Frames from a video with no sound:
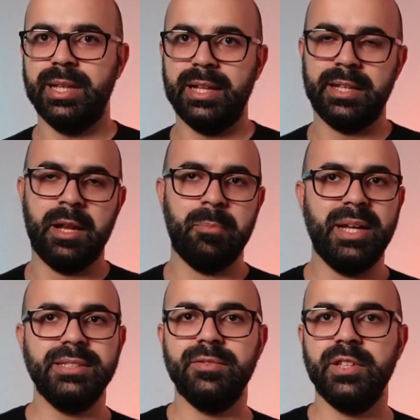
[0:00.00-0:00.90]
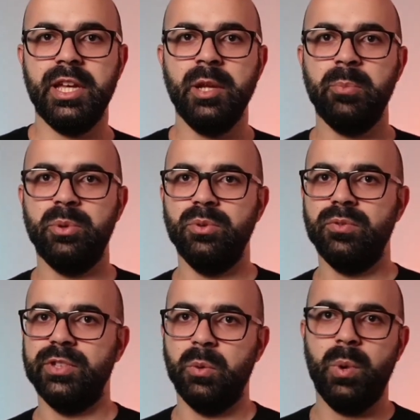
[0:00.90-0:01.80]
that can massively
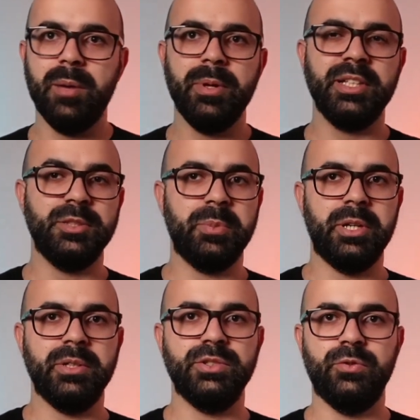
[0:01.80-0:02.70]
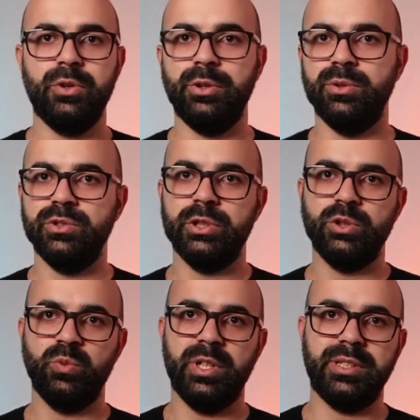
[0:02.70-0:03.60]
improve the web experience for
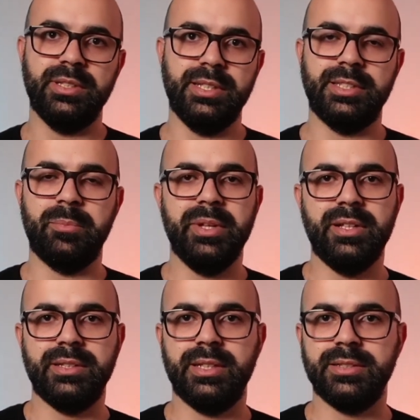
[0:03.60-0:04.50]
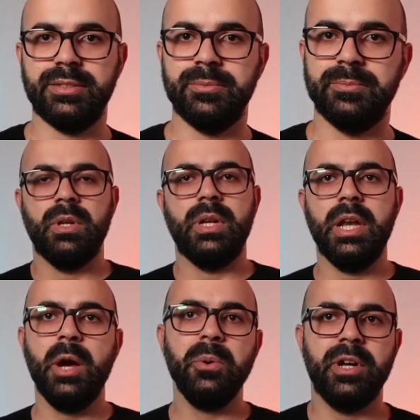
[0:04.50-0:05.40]
users with disabilities.
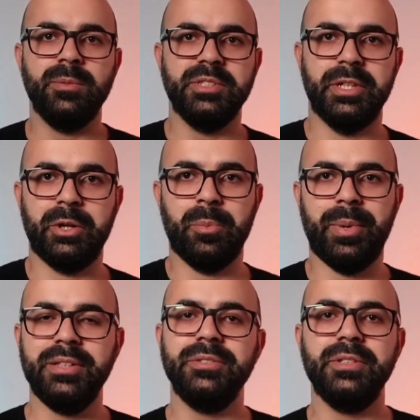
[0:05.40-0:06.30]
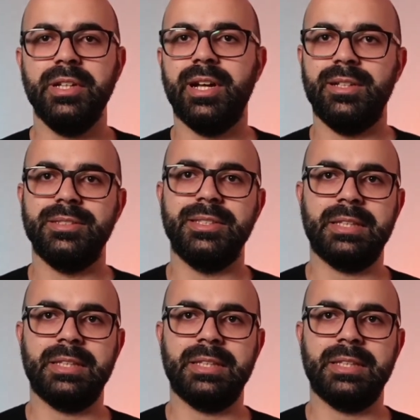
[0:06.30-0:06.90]
Now comes the competitor analysis